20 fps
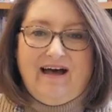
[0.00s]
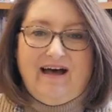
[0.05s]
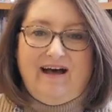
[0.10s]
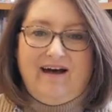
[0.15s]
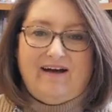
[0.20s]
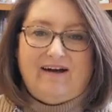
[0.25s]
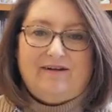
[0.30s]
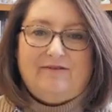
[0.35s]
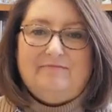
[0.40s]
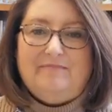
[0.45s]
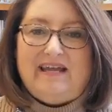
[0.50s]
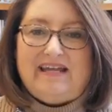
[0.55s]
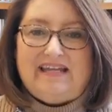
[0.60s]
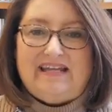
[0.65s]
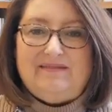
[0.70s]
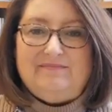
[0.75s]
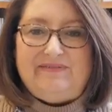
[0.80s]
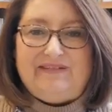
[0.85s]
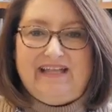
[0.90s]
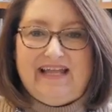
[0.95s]
are
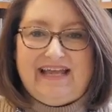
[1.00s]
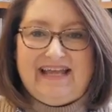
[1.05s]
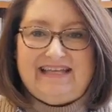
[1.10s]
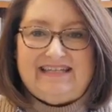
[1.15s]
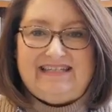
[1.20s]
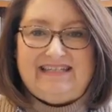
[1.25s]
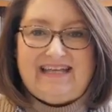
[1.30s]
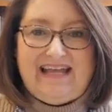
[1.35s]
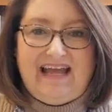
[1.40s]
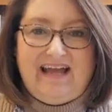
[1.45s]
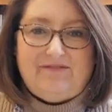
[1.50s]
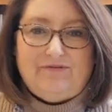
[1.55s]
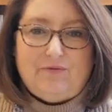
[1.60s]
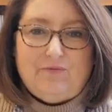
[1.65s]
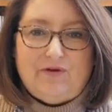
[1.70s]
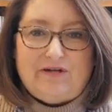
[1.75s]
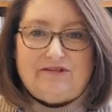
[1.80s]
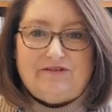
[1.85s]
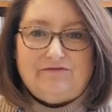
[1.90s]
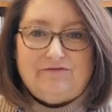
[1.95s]
making plans to have a
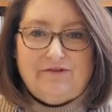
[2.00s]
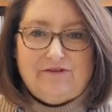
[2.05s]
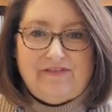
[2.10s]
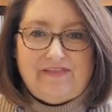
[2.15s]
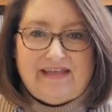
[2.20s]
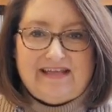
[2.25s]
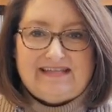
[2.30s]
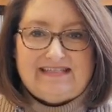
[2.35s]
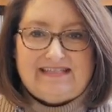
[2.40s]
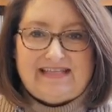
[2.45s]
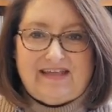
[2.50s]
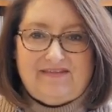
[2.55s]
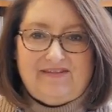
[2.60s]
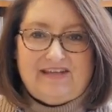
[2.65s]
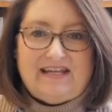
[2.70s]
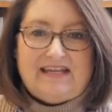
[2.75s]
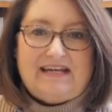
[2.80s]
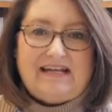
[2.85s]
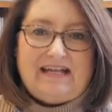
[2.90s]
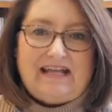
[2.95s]
wonderful
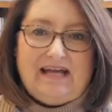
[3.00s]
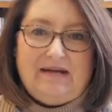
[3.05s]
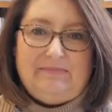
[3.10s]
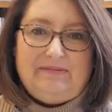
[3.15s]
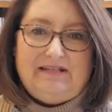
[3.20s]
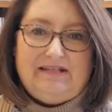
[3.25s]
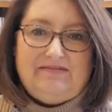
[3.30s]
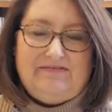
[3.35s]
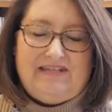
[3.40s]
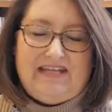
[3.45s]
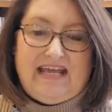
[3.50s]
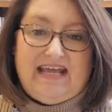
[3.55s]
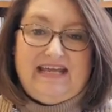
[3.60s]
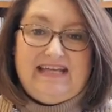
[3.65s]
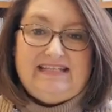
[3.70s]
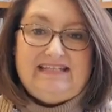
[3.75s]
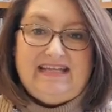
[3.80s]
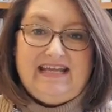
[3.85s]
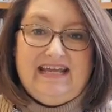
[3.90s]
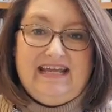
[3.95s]
Thanksgiving in a couple of
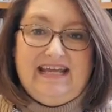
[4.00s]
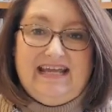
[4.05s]
days.